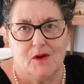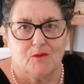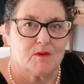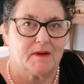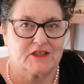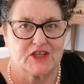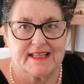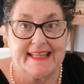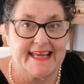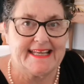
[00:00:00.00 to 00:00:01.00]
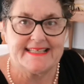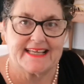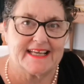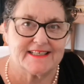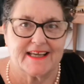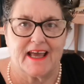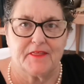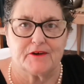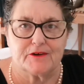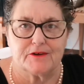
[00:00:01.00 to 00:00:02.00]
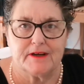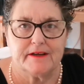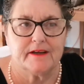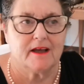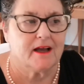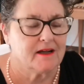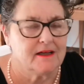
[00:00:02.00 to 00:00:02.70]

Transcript: where a bunch of the ladies get together and